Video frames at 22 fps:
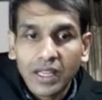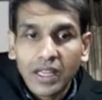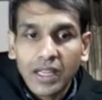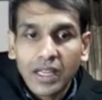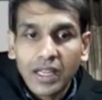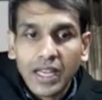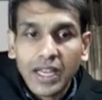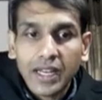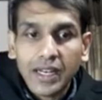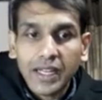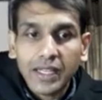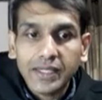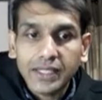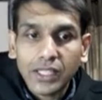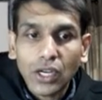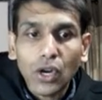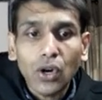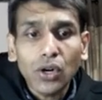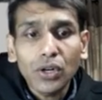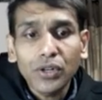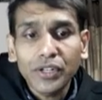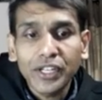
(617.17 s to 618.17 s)
and I
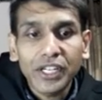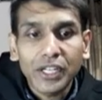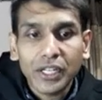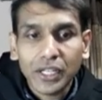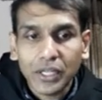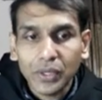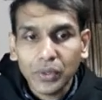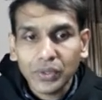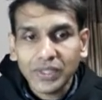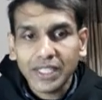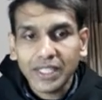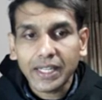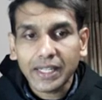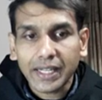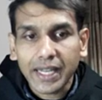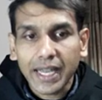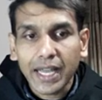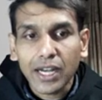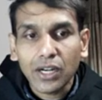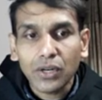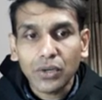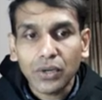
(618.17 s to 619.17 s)
solved it using a
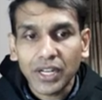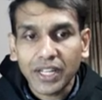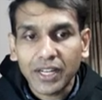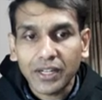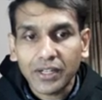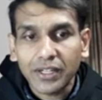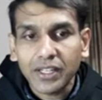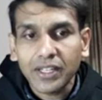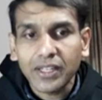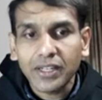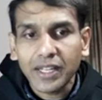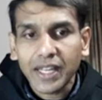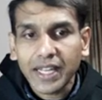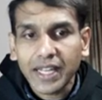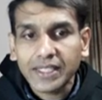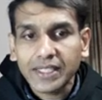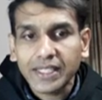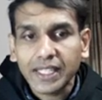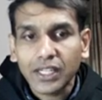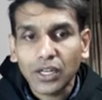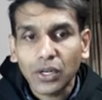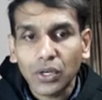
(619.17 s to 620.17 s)
calculator
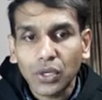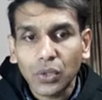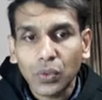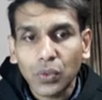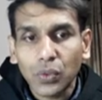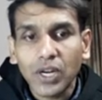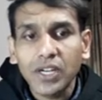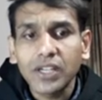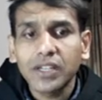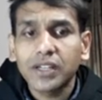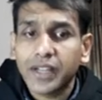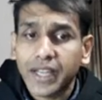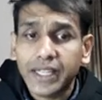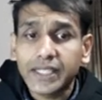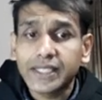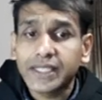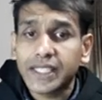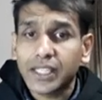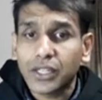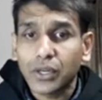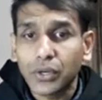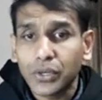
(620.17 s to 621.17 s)
x equal to 1, x
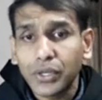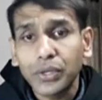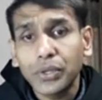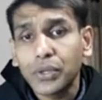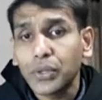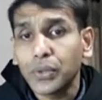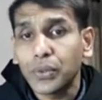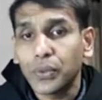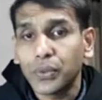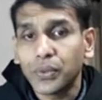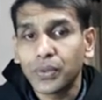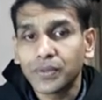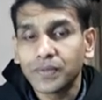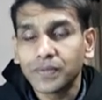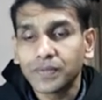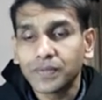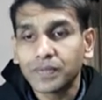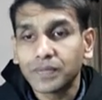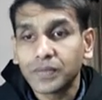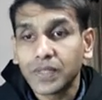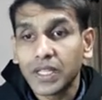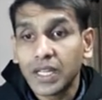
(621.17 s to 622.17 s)
equal to 2.
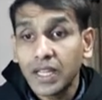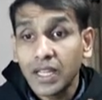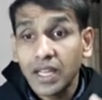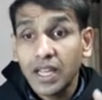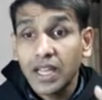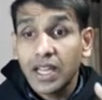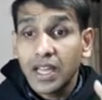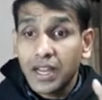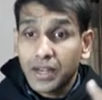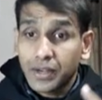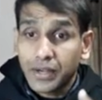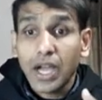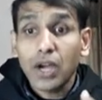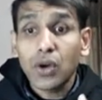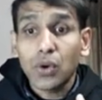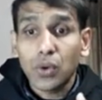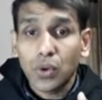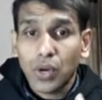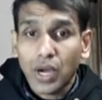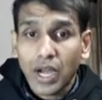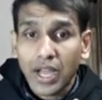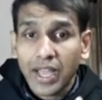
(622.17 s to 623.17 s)

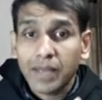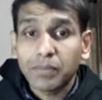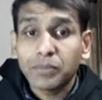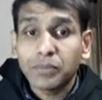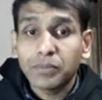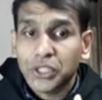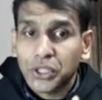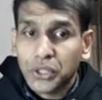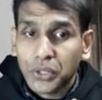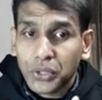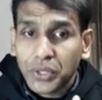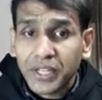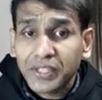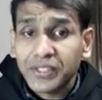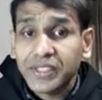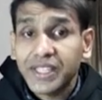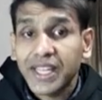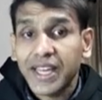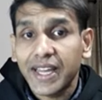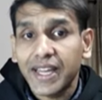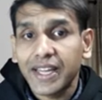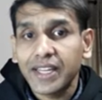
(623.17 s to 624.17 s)
Now I am sure
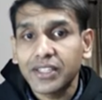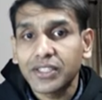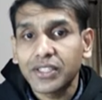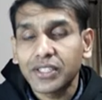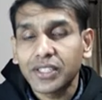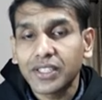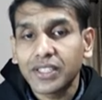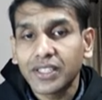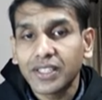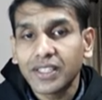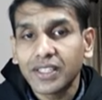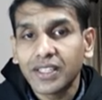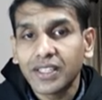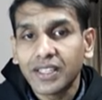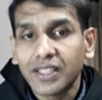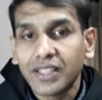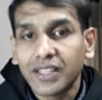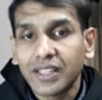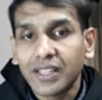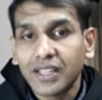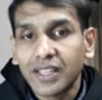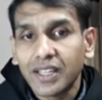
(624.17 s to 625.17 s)
that
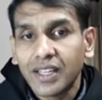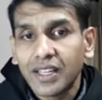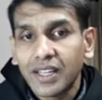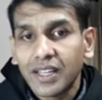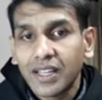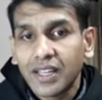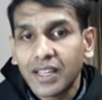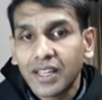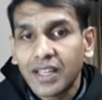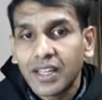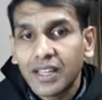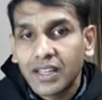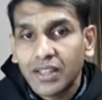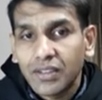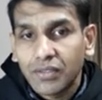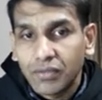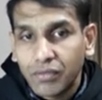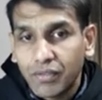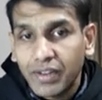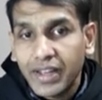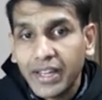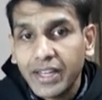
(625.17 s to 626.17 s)

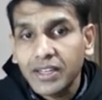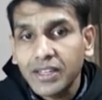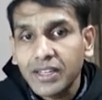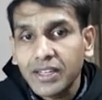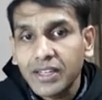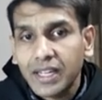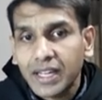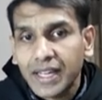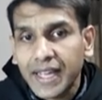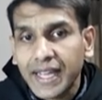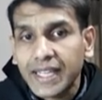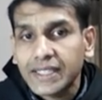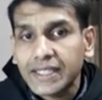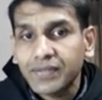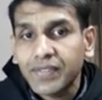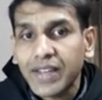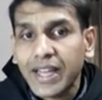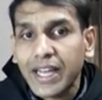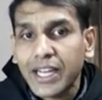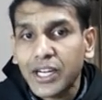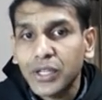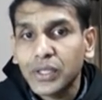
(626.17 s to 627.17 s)
when x
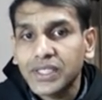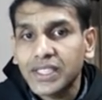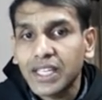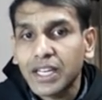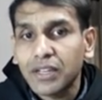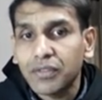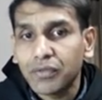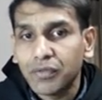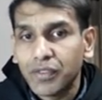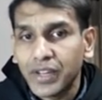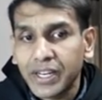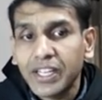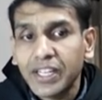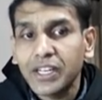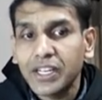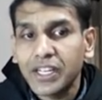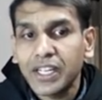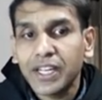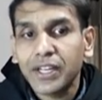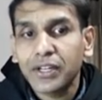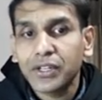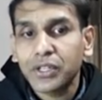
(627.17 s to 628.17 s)
values are very
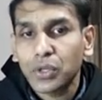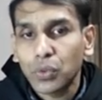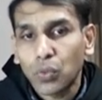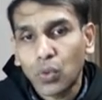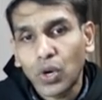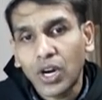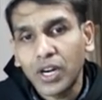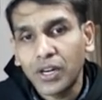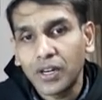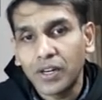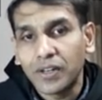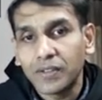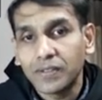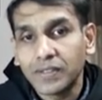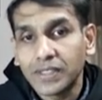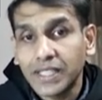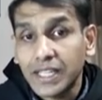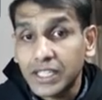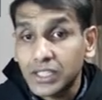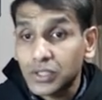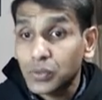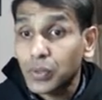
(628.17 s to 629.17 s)
near to 1,
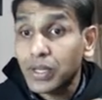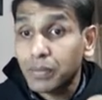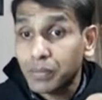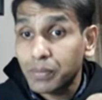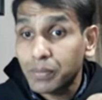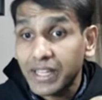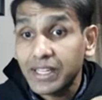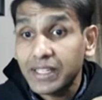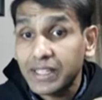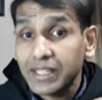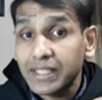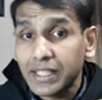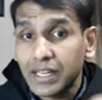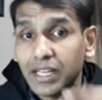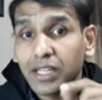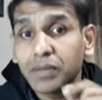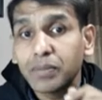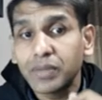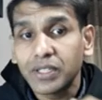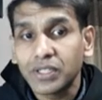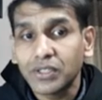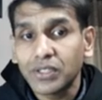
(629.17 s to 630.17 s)
that is why I am writing the
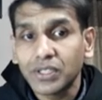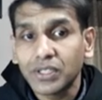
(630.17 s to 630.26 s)
limit.